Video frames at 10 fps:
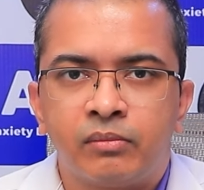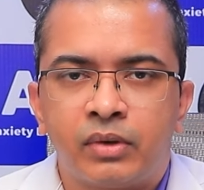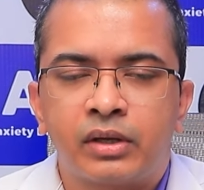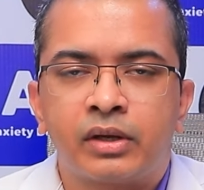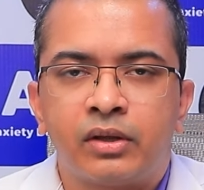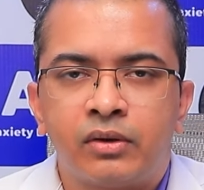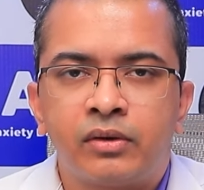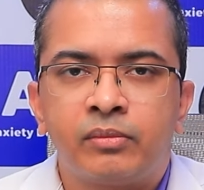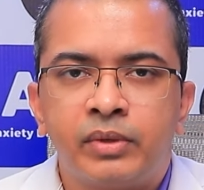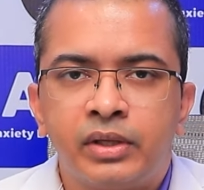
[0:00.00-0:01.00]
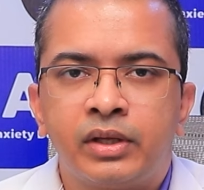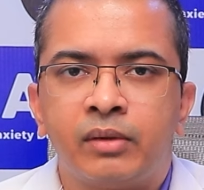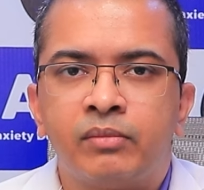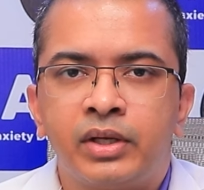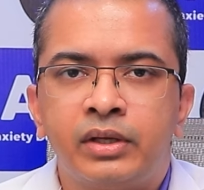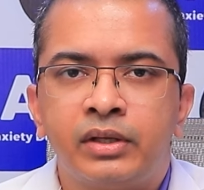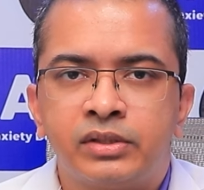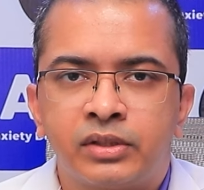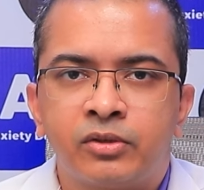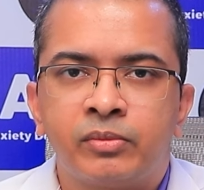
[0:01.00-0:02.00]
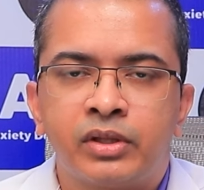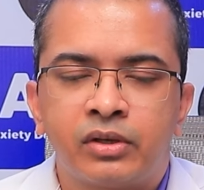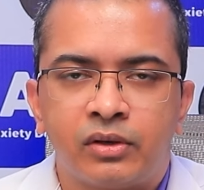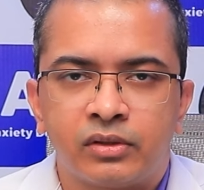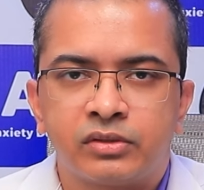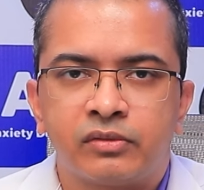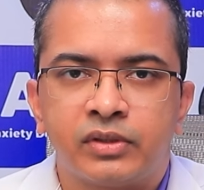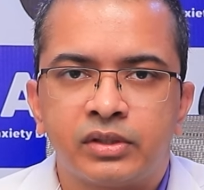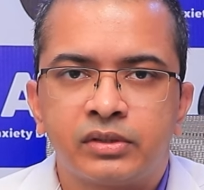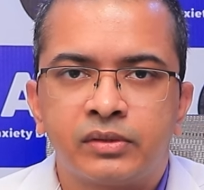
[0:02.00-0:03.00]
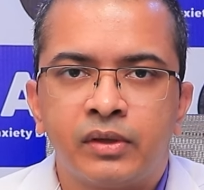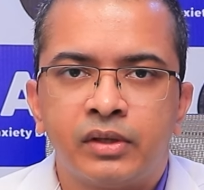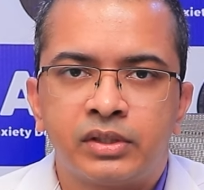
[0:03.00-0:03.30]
but cannot be completely said to be the cause of this.